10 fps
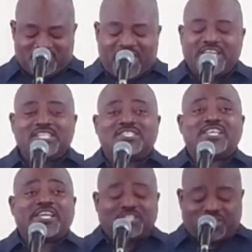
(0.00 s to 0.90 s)
and he
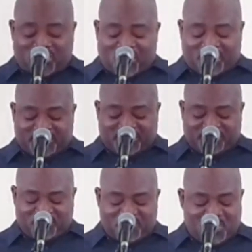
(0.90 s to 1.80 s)
said to God,
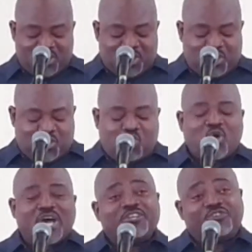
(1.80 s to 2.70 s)

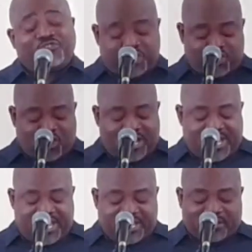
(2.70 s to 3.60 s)
Why should your
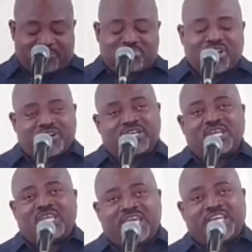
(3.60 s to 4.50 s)
anger burn
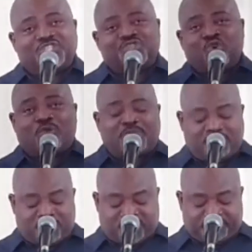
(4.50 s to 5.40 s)
against your
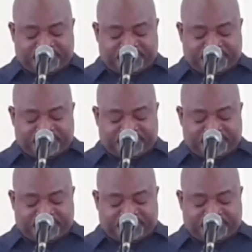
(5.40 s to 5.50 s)
people,